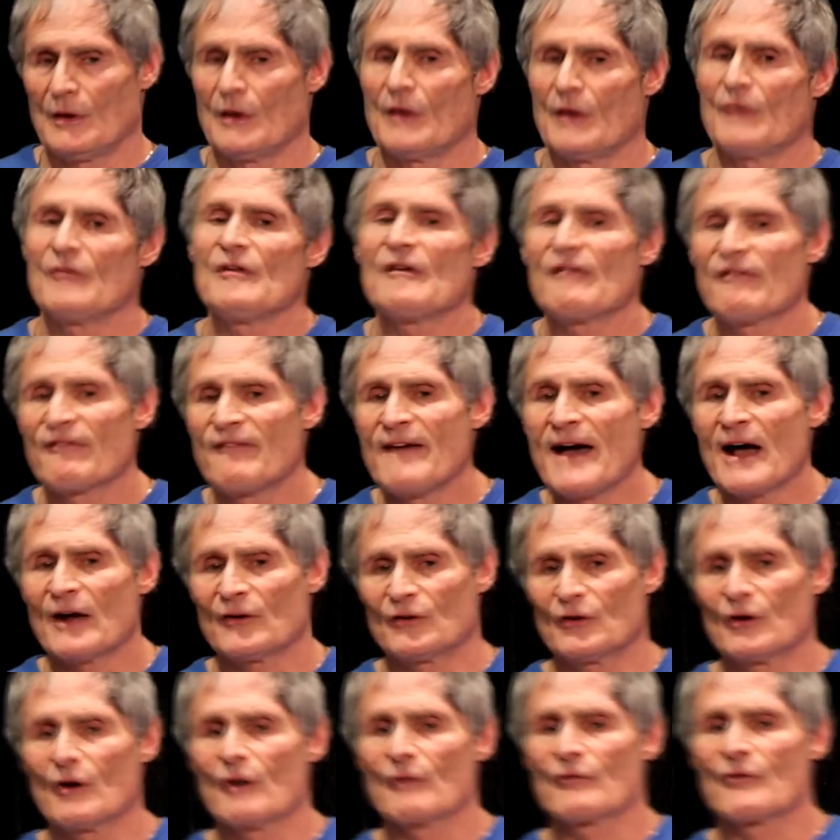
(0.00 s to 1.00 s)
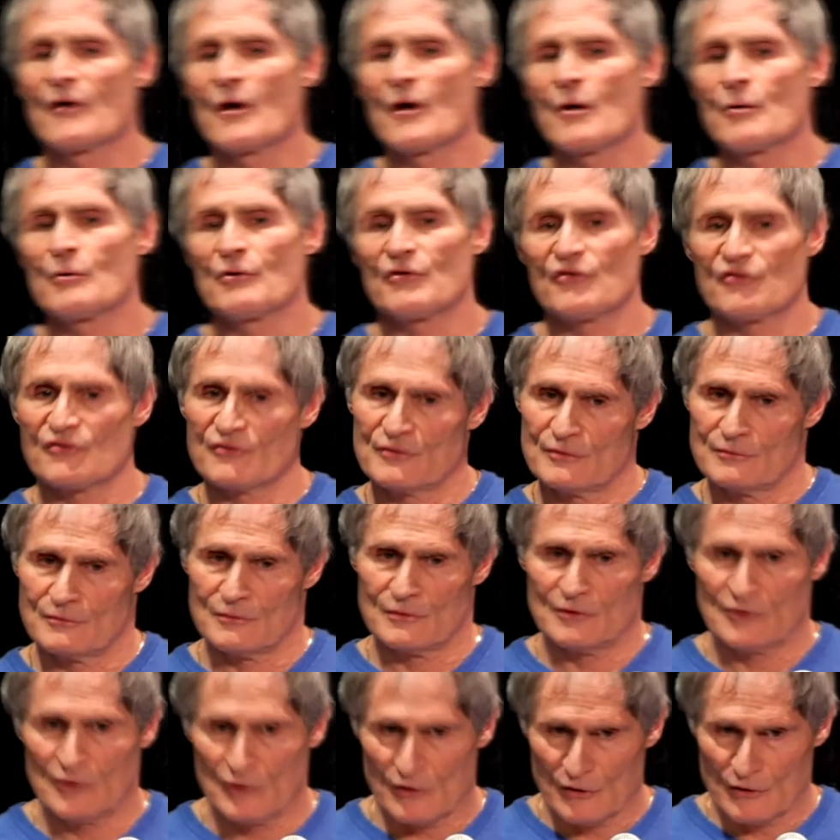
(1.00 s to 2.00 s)
The effect of those
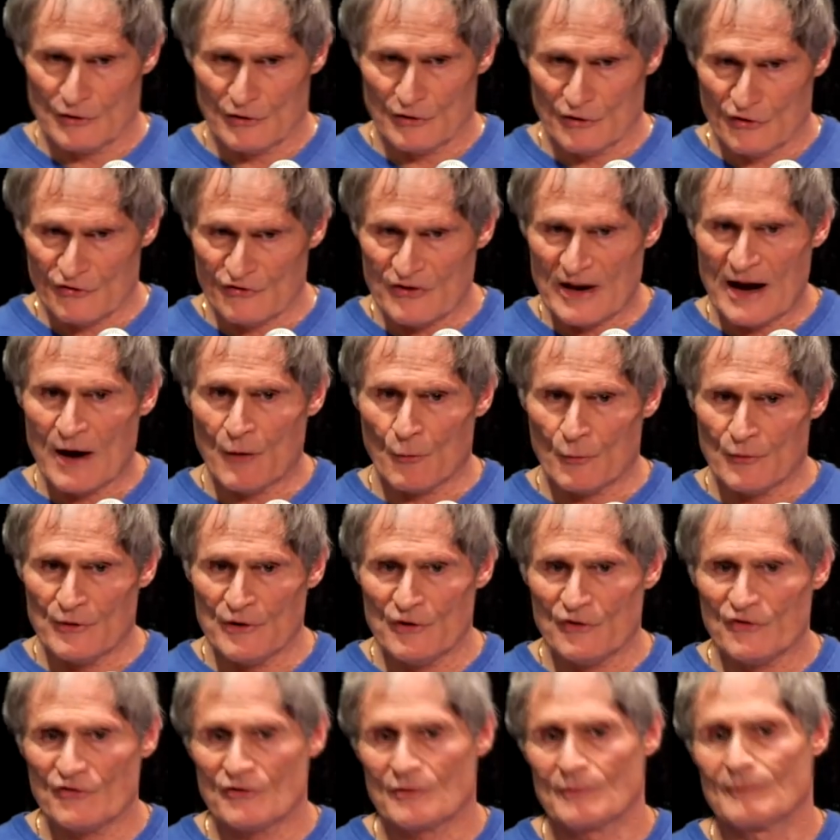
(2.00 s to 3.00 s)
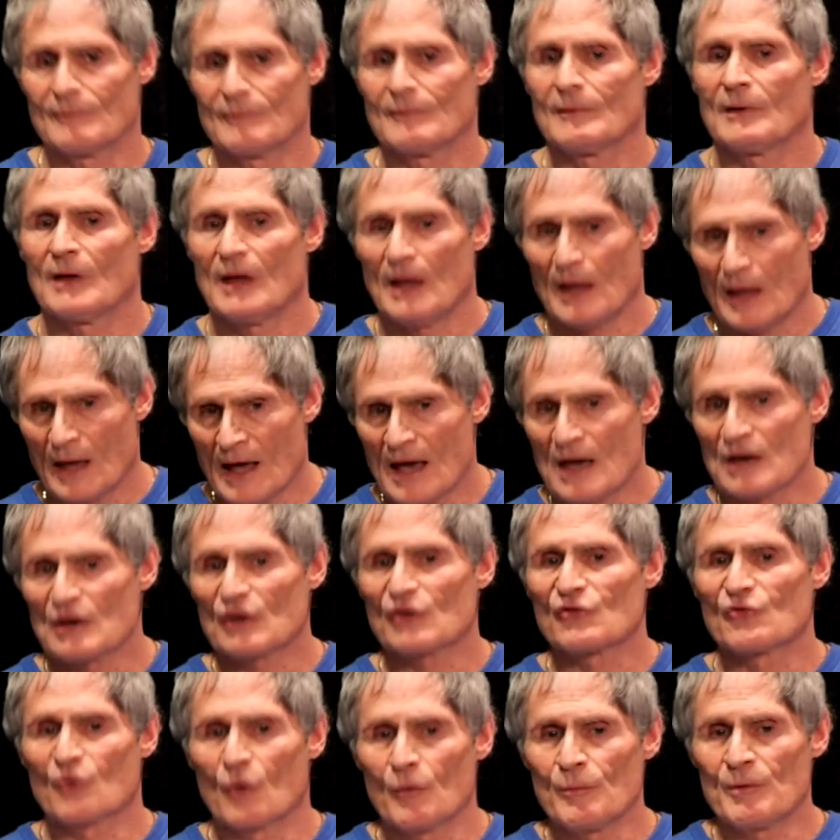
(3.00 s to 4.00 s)
salaries and
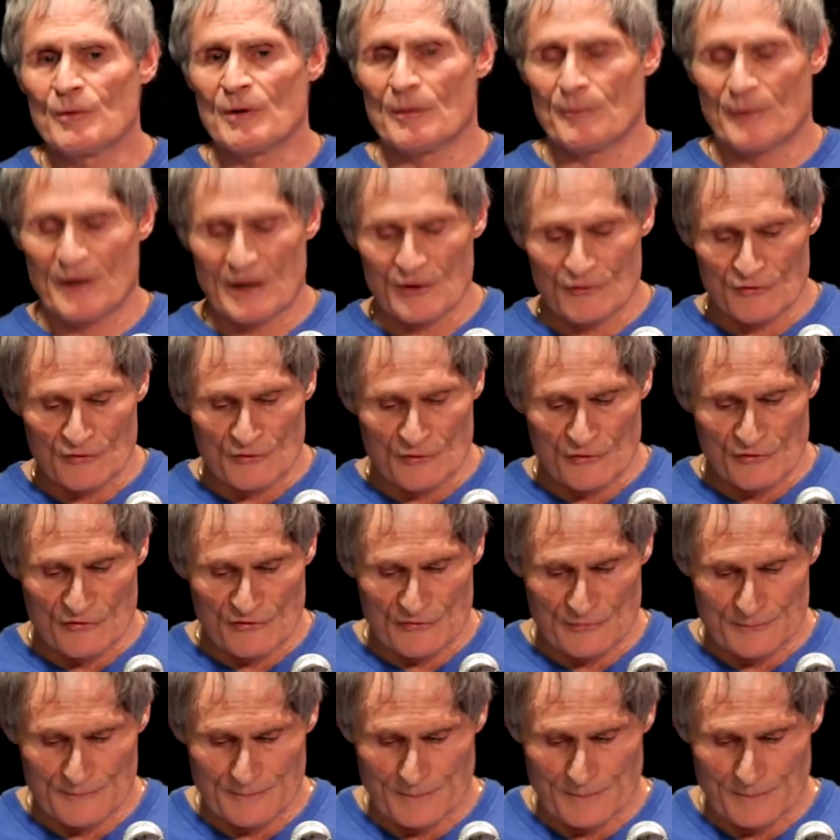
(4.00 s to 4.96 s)
exorbitant pensions